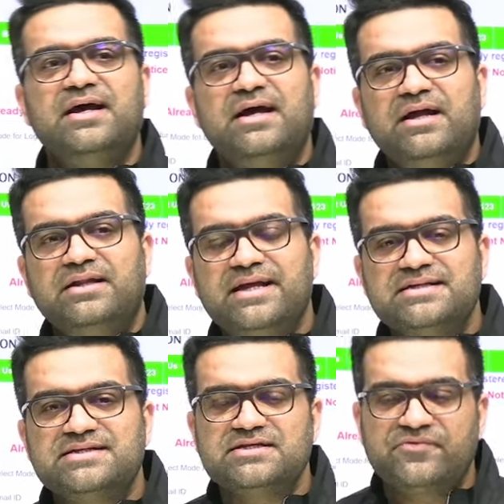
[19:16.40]
they
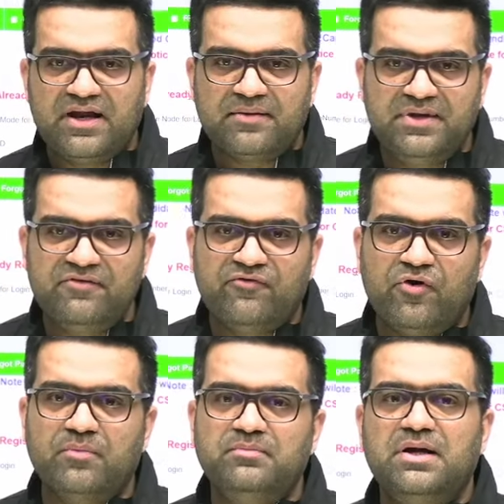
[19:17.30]
just fill up the
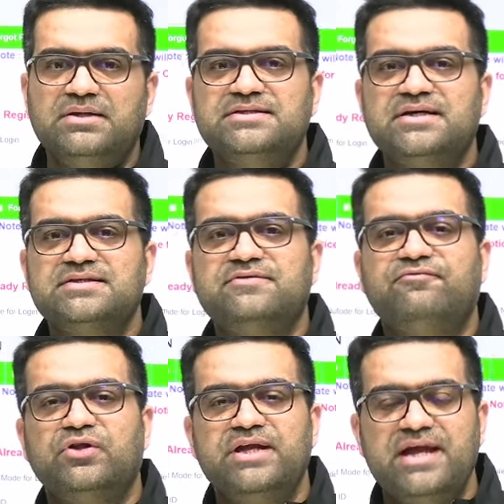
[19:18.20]
form just for
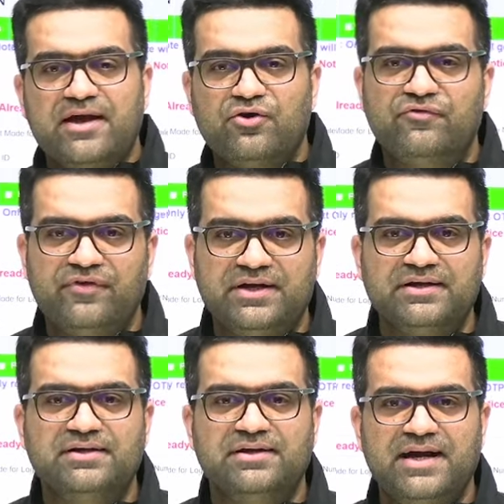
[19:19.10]
the heck of it,
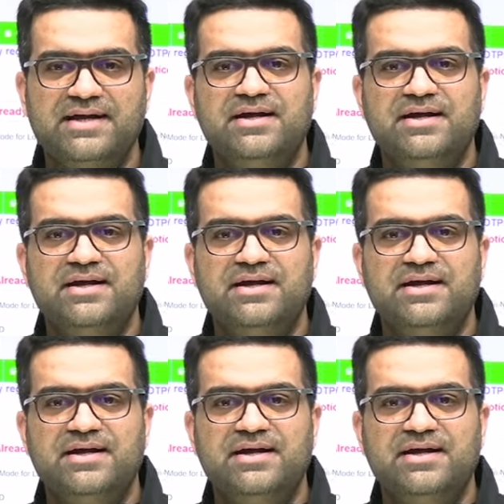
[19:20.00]
right?